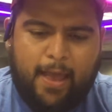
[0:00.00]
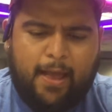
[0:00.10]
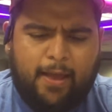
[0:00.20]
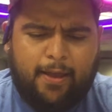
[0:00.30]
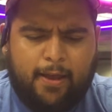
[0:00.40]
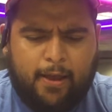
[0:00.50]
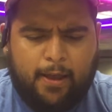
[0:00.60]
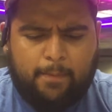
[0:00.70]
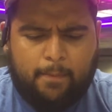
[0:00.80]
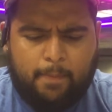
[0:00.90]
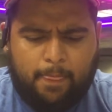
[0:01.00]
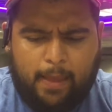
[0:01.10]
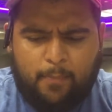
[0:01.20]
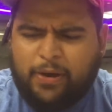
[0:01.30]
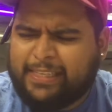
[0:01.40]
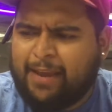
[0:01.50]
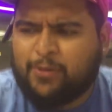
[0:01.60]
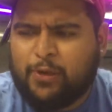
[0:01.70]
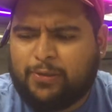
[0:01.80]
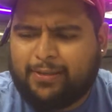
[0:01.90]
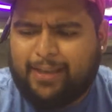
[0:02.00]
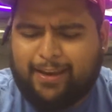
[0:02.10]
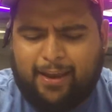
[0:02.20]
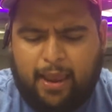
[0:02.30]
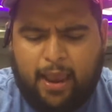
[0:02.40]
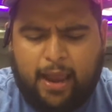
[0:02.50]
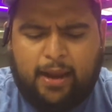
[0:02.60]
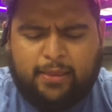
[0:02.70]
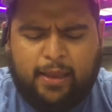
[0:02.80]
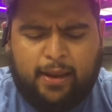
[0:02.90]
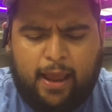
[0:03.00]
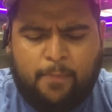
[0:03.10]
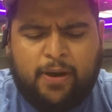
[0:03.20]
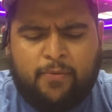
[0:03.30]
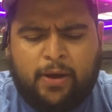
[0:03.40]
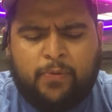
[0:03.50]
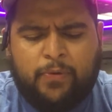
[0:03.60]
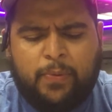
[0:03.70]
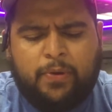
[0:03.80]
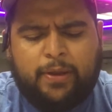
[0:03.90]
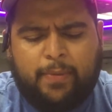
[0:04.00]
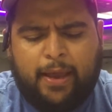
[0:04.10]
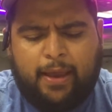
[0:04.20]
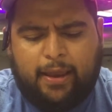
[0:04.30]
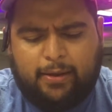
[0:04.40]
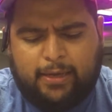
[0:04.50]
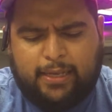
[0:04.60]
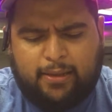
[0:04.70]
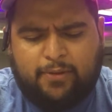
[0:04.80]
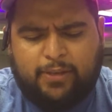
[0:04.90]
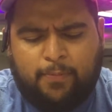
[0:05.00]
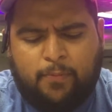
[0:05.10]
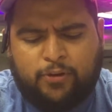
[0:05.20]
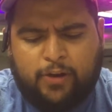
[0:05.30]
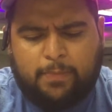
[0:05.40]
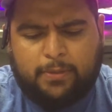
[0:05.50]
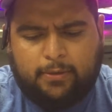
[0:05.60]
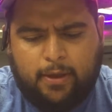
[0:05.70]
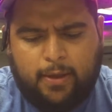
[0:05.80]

Yeah, I bricked game 2, so like, and I thought I put in Red Reboot in my head because I thought he was gonna put more traps.